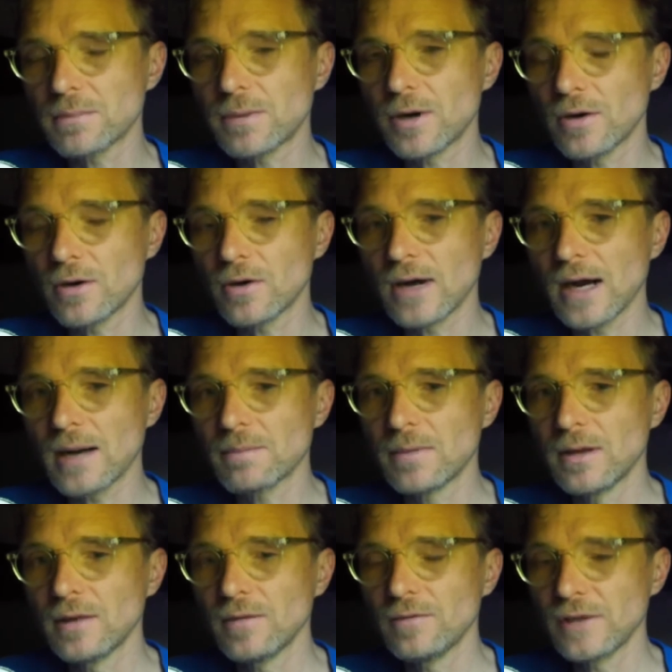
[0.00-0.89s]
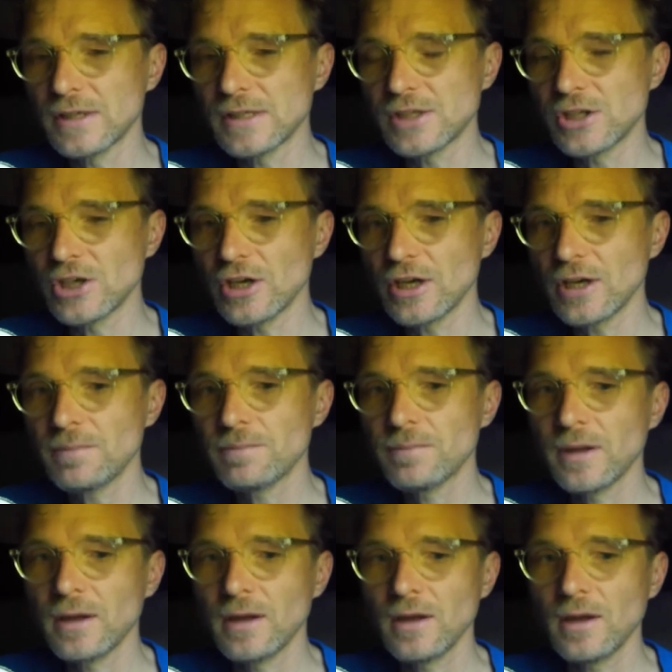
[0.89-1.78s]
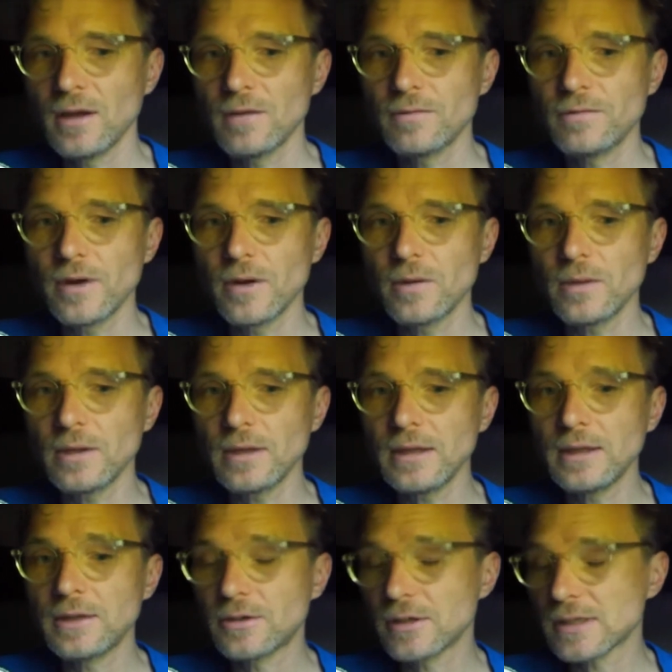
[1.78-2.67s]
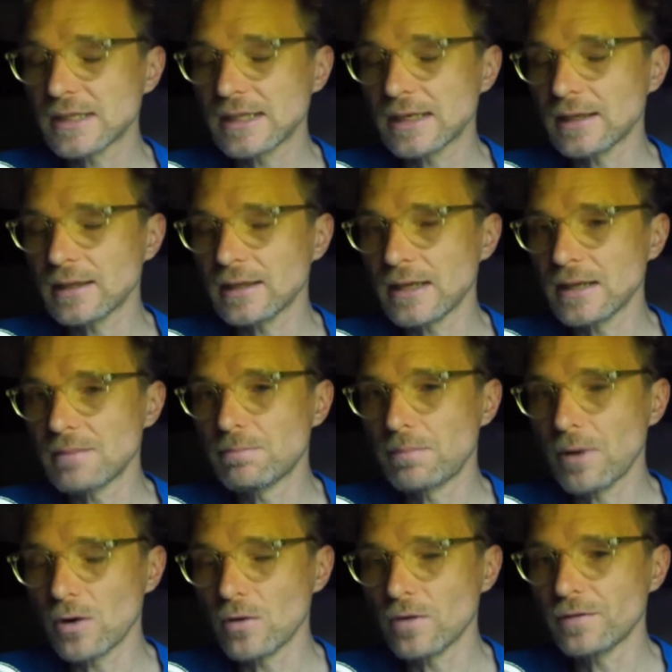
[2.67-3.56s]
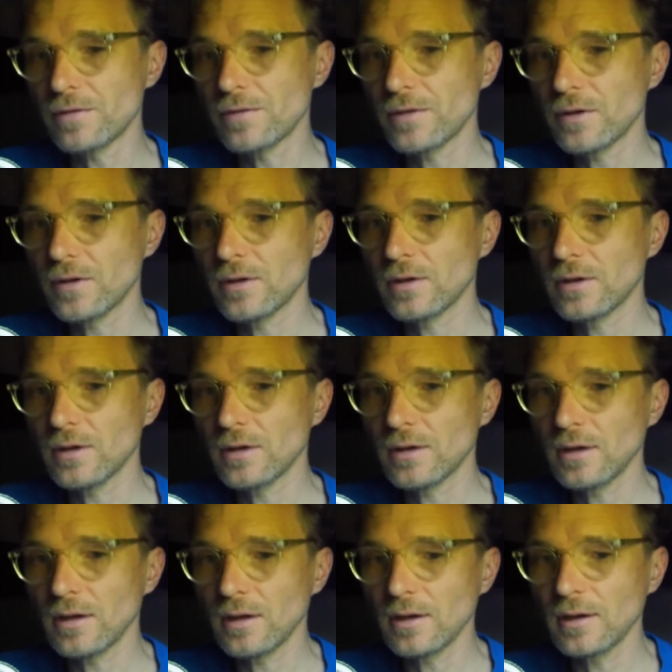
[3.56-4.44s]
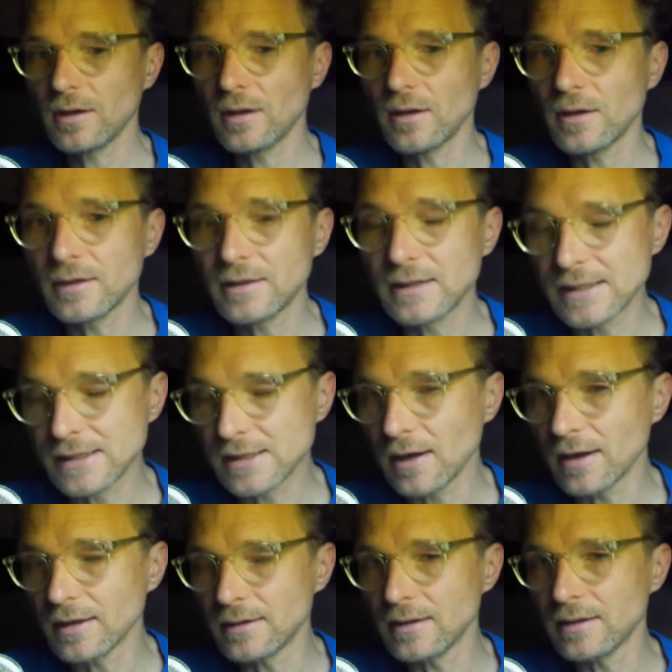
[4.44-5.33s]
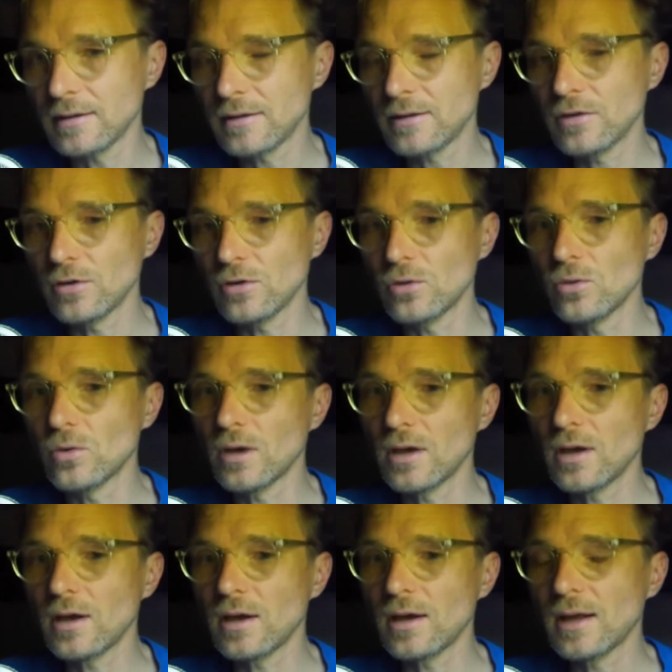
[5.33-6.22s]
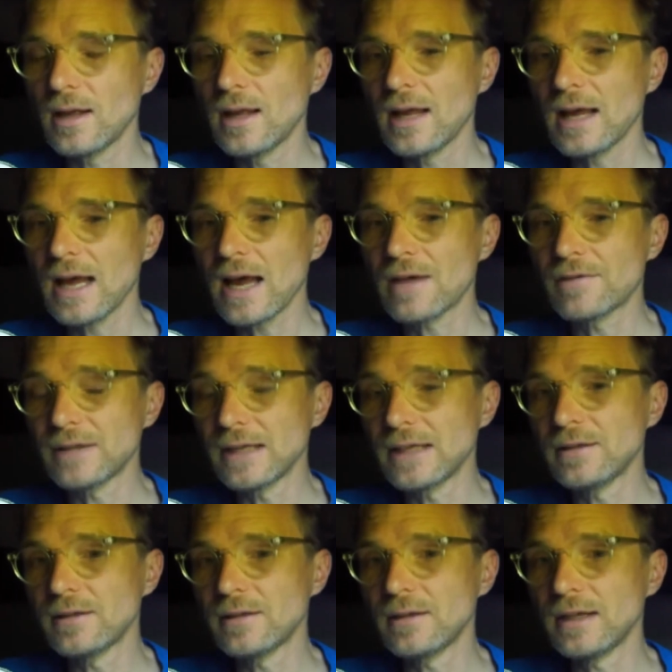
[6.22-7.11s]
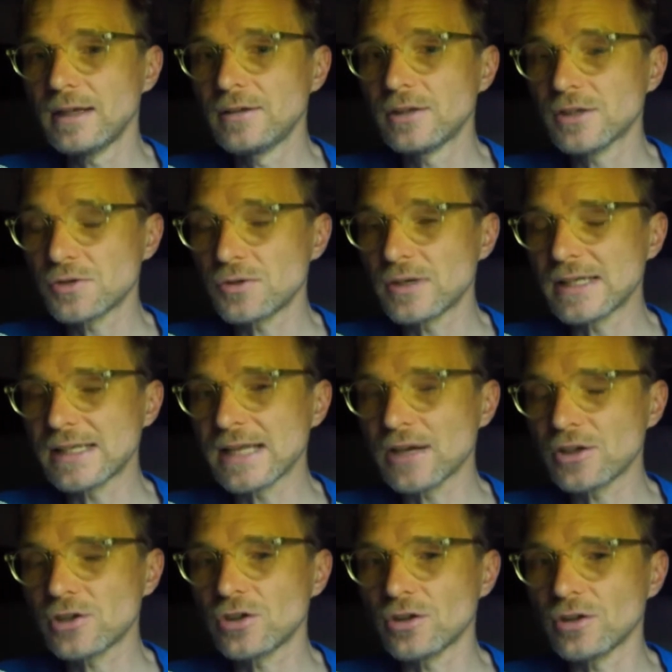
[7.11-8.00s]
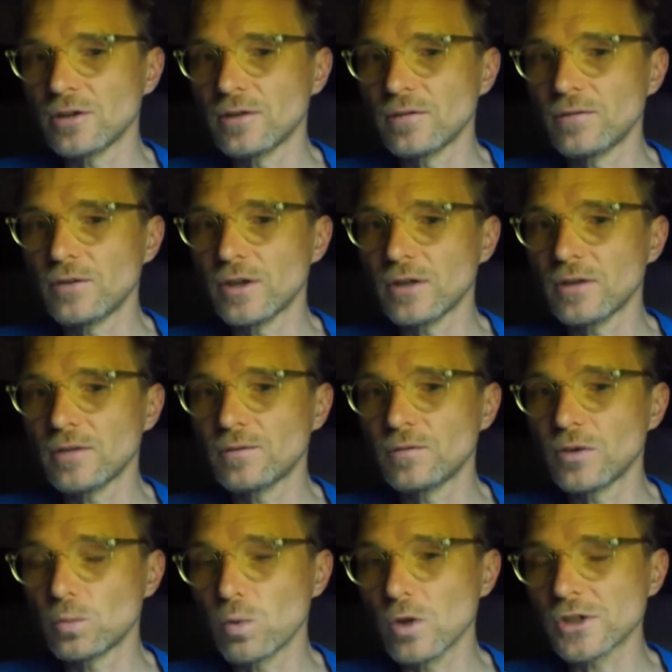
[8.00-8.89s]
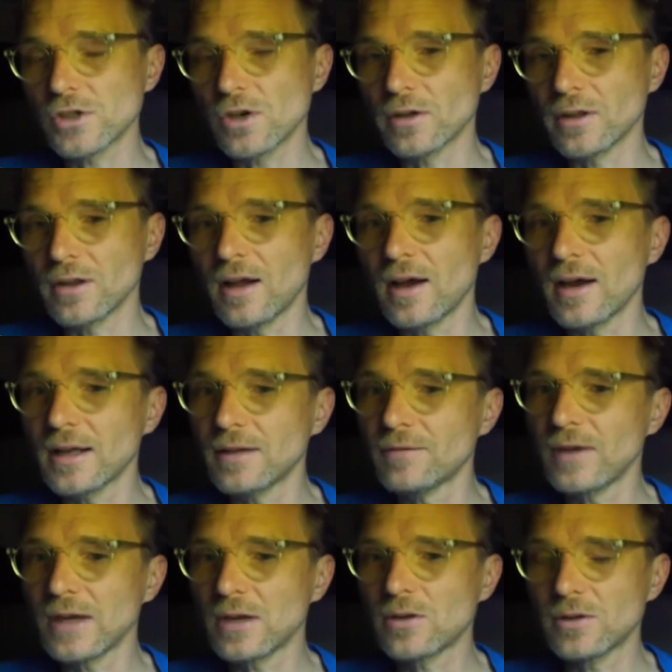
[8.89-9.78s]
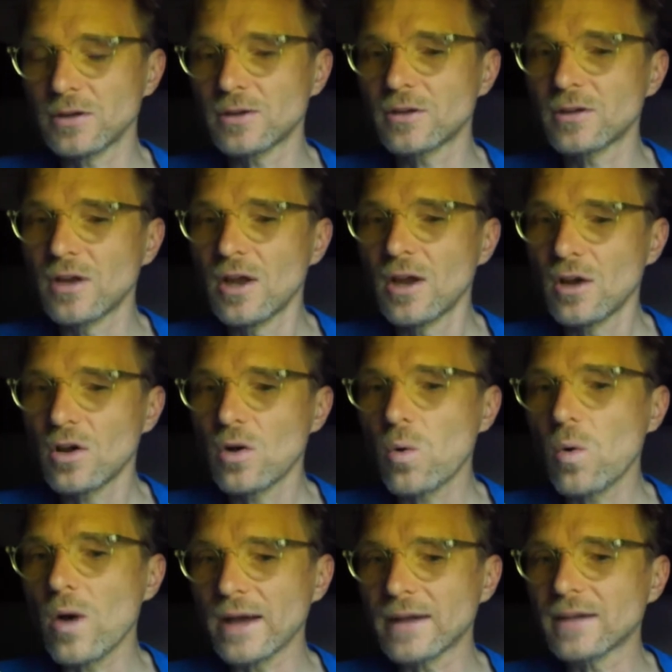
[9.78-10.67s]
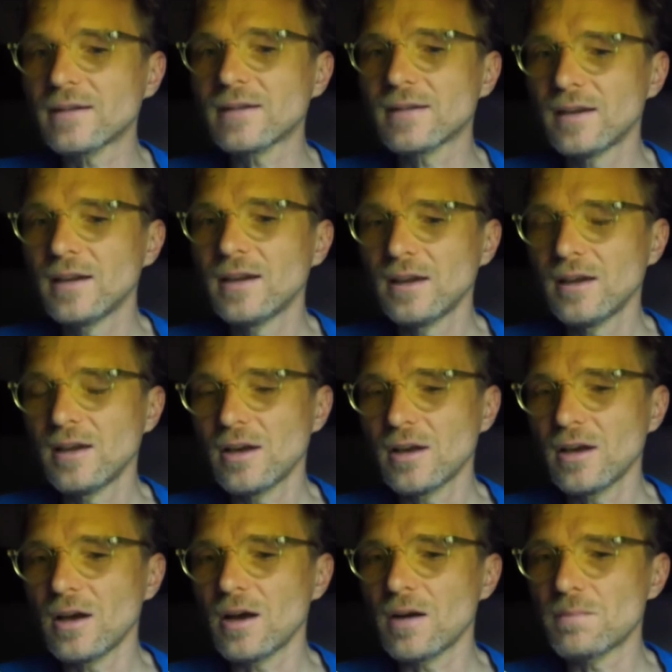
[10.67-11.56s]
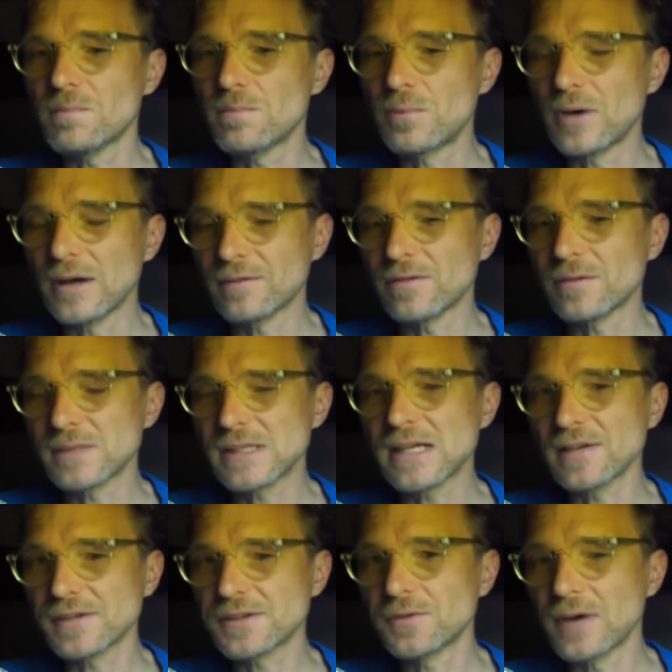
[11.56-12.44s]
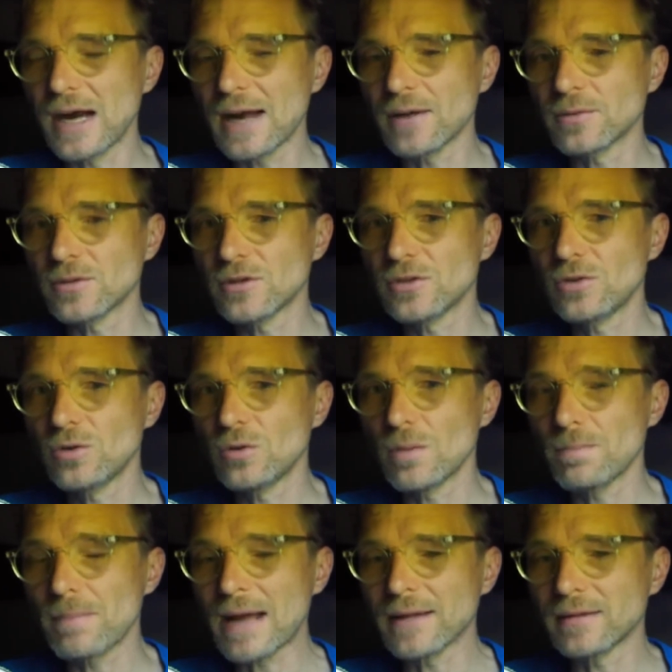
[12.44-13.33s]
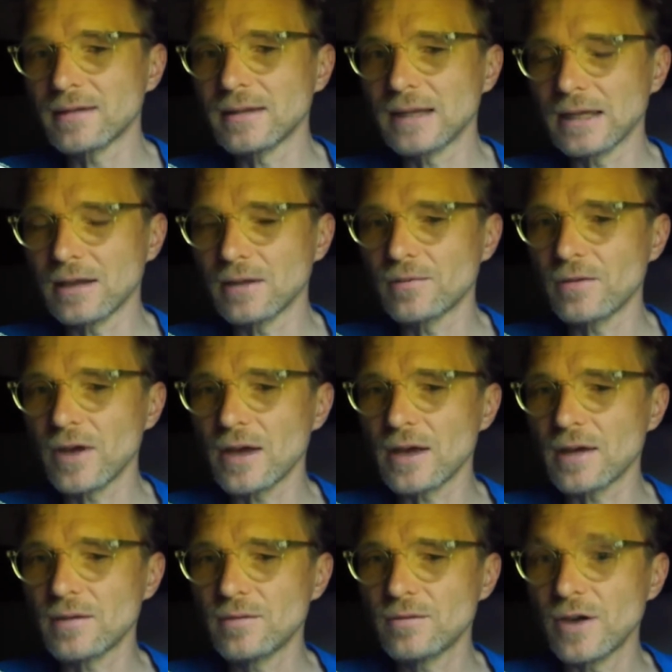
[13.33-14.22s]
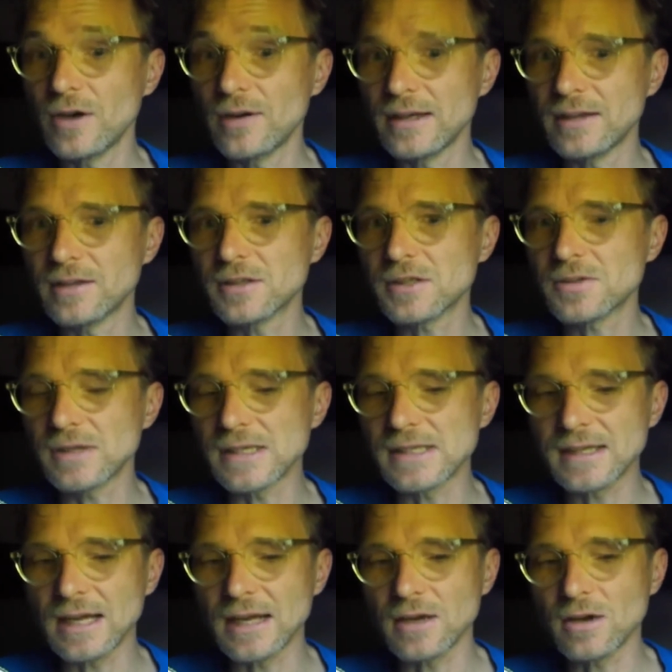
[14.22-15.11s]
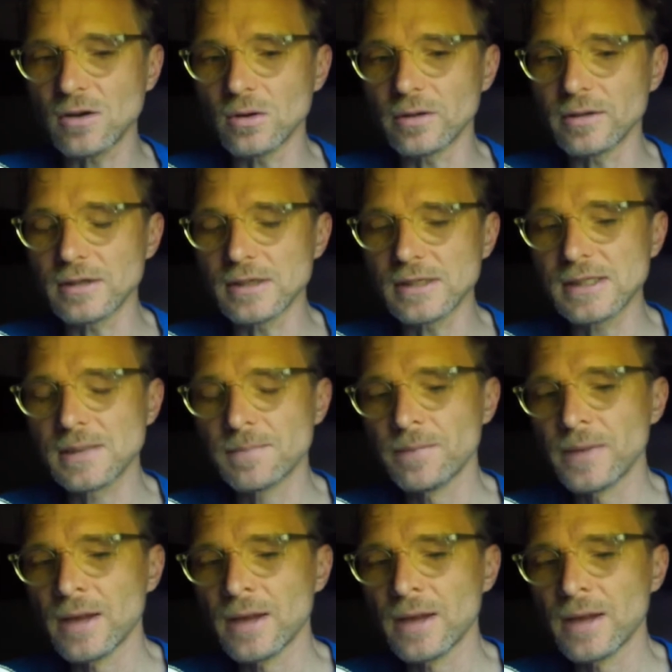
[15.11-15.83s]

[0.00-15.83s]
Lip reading: programme this year, though interestingly both decided to have an industry section that was online. They couldn't quite bring themselves around to abandoning their industry stakeholders.